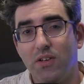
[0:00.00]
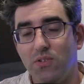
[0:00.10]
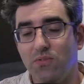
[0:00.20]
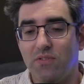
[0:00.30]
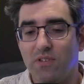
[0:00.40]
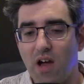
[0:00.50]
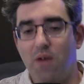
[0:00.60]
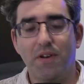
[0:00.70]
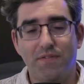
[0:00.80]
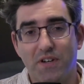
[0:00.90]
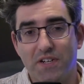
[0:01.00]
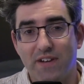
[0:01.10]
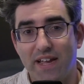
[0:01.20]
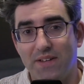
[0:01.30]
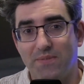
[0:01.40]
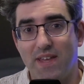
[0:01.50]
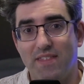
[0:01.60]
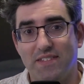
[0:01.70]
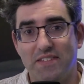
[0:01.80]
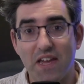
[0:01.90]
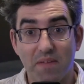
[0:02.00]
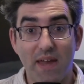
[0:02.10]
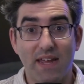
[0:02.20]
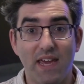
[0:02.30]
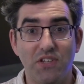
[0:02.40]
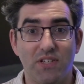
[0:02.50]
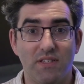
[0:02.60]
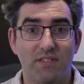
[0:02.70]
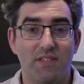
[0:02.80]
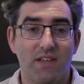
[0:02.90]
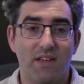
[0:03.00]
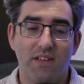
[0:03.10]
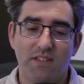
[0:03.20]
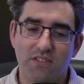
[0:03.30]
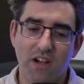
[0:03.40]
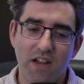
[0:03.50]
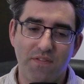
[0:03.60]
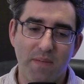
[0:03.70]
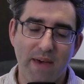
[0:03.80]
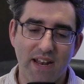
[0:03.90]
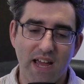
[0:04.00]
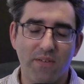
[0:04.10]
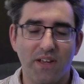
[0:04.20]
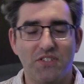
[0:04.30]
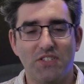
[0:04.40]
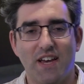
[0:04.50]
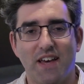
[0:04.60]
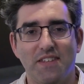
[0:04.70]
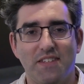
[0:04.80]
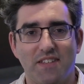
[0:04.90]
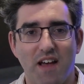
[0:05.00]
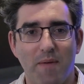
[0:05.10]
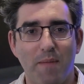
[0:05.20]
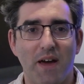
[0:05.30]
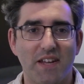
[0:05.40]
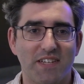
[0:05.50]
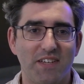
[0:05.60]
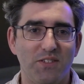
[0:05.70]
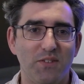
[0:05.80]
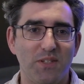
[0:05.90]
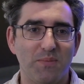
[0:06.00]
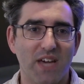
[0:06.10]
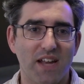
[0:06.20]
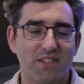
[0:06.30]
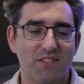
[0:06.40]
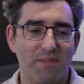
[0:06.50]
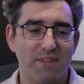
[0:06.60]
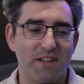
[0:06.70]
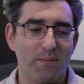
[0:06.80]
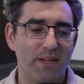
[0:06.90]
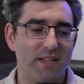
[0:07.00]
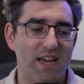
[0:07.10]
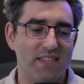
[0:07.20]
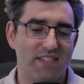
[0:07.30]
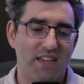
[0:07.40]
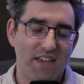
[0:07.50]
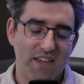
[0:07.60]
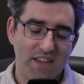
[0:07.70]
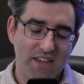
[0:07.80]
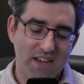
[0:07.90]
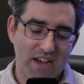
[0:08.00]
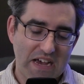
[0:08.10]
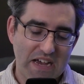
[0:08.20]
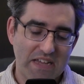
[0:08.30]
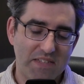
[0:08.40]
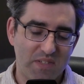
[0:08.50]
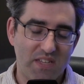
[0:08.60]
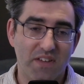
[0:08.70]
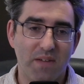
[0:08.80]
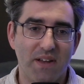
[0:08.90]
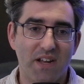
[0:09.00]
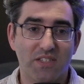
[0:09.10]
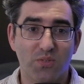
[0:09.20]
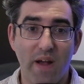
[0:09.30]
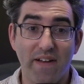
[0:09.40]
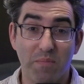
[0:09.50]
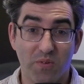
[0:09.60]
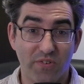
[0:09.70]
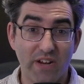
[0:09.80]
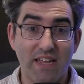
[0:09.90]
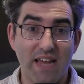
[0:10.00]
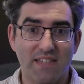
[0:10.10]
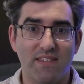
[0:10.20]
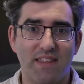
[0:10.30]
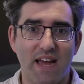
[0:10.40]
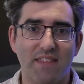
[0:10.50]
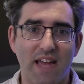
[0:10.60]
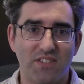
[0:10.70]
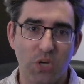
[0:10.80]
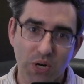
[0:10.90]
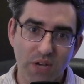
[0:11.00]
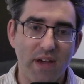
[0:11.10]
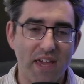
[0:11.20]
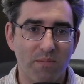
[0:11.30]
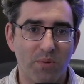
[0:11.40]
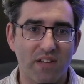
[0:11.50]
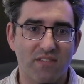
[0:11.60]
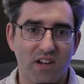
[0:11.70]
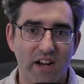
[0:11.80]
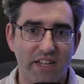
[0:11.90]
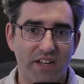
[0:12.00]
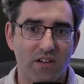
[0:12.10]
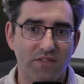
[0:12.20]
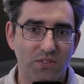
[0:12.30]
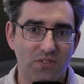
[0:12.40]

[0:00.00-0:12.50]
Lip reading: You do not want to fuck around with psych medications. Sorry for the bad language. This is not my monetized YouTube channel, so I'm a little bit less specific about not swearing. But really, that's the only way you can put it starkly enough.